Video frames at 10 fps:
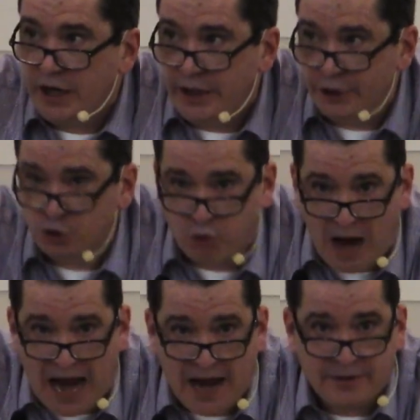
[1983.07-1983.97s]
his
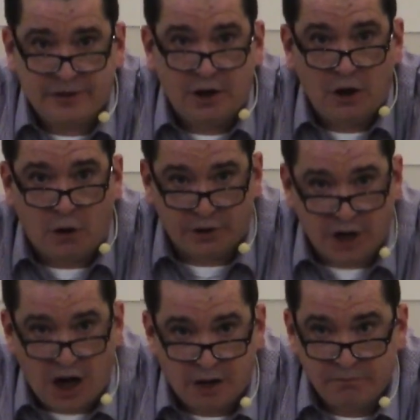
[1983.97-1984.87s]
wrath on an
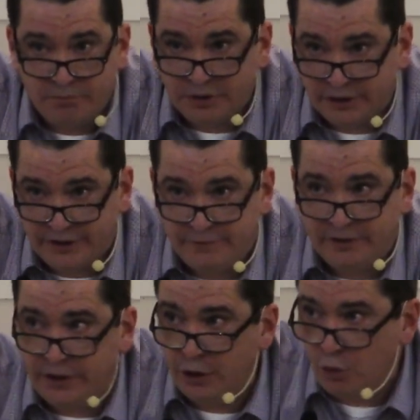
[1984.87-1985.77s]
unbelieving